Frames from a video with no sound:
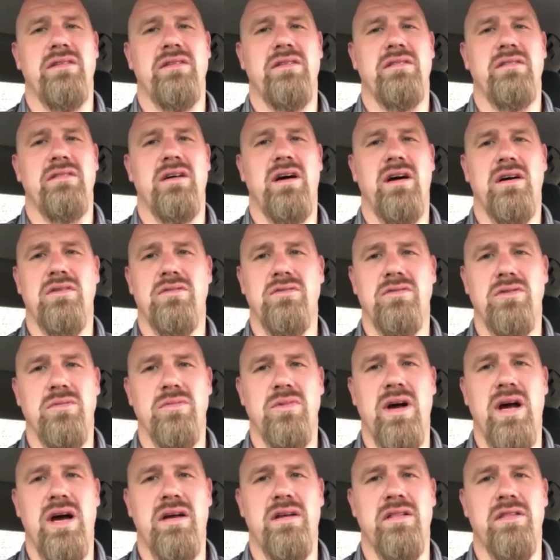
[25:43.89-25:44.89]
locker room,
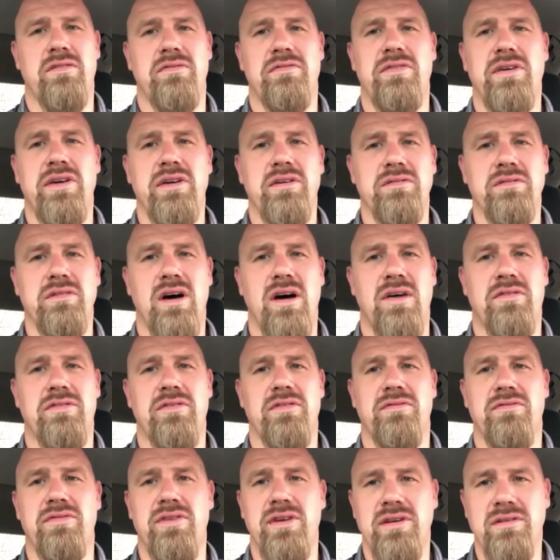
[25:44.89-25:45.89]
out of the field, off
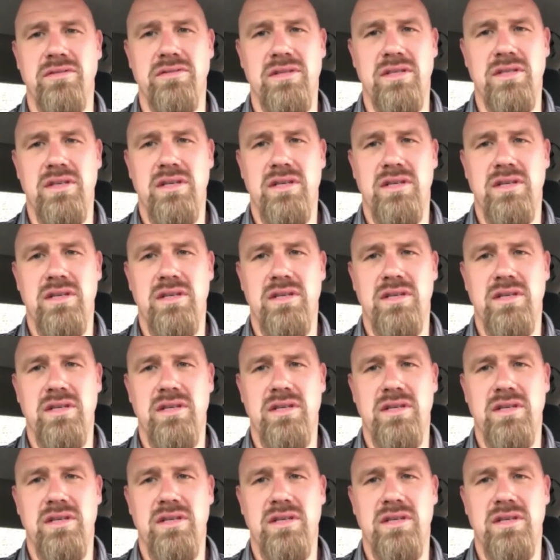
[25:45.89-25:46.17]
the field.